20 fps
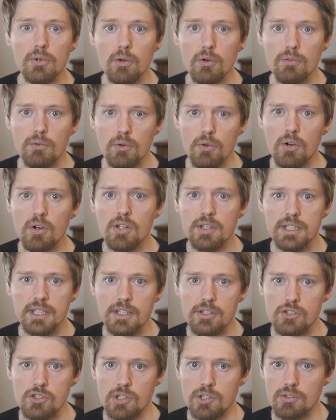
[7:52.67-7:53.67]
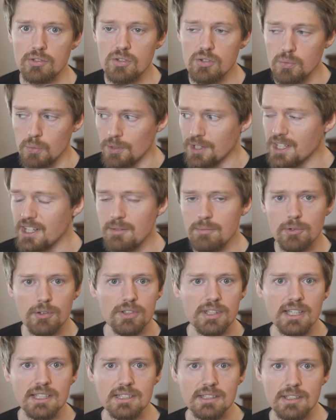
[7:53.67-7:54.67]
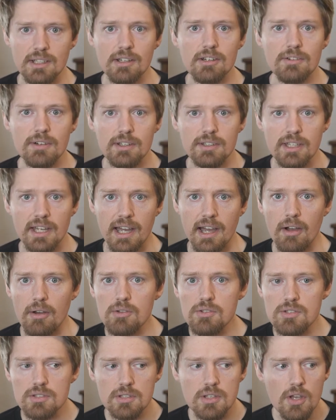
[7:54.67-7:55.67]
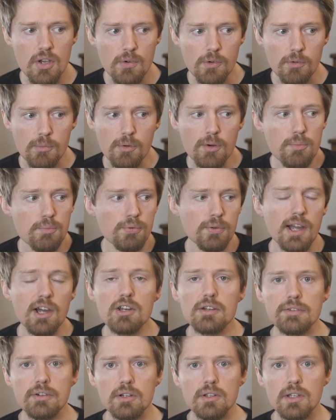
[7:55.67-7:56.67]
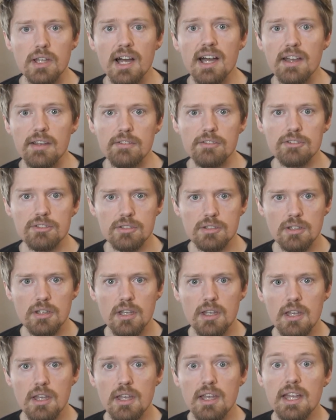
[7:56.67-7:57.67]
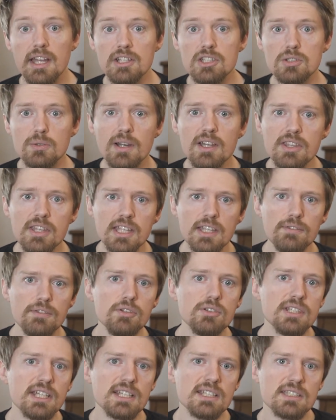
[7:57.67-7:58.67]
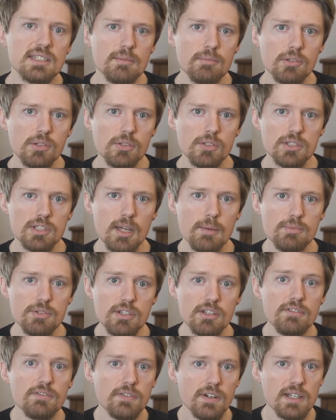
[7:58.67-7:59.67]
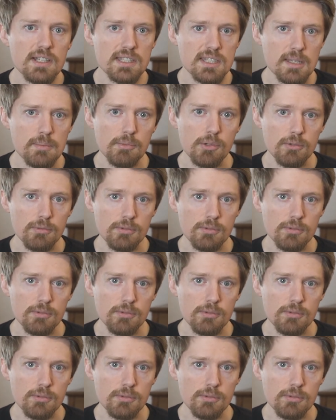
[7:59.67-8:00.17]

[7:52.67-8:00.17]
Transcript: overall and in general. We're getting more things done around the house. We're more proud of our lives. And so I think if you take similar steps, you can find similar